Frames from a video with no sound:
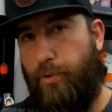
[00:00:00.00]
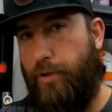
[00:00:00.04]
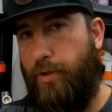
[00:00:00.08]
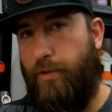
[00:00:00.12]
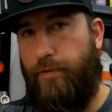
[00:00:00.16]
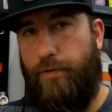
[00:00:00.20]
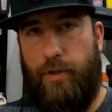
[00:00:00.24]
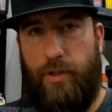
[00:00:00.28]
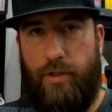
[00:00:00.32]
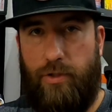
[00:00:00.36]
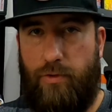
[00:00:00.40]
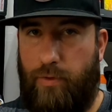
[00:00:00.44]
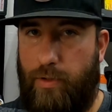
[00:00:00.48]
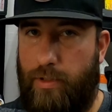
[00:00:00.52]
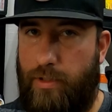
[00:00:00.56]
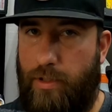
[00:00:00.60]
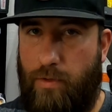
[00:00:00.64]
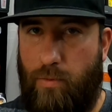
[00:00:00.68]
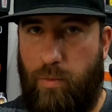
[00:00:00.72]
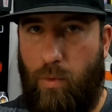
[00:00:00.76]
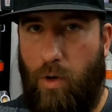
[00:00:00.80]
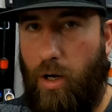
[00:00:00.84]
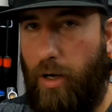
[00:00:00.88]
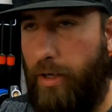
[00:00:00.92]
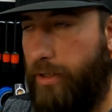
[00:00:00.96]
Brilliant Finish
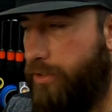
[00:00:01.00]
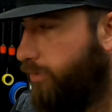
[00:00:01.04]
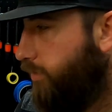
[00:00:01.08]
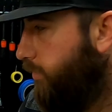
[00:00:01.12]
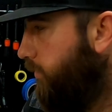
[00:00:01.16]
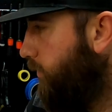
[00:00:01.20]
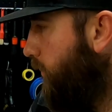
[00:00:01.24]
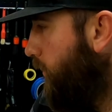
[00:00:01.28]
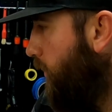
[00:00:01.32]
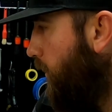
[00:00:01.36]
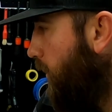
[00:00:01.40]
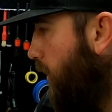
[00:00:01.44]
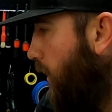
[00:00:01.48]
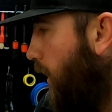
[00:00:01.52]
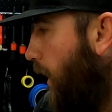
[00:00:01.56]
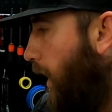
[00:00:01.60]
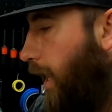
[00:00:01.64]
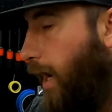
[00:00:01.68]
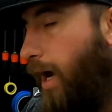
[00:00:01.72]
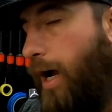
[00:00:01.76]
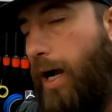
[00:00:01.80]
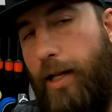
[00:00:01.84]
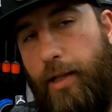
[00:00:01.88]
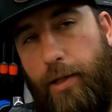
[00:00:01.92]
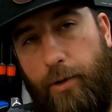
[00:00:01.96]
Rinseless Wash. I
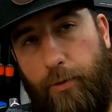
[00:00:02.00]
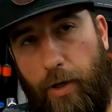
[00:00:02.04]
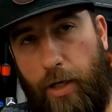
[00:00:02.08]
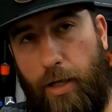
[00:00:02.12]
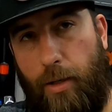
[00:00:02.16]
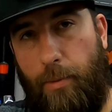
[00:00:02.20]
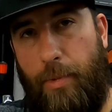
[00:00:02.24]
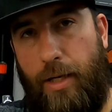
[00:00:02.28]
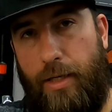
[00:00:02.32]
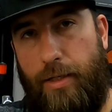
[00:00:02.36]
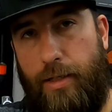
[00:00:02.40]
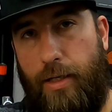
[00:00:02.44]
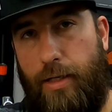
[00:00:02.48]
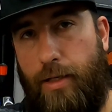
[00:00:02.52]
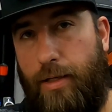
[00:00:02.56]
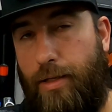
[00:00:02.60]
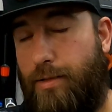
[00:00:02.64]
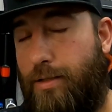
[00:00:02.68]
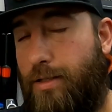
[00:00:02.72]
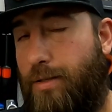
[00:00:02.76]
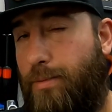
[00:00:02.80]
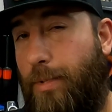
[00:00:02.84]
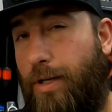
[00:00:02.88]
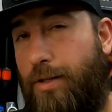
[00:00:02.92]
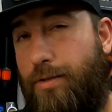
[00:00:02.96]
highly recommend it. It
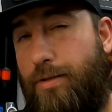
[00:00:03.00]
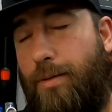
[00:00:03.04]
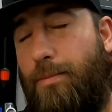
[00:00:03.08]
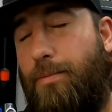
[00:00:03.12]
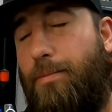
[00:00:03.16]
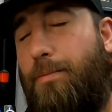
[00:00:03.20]
smells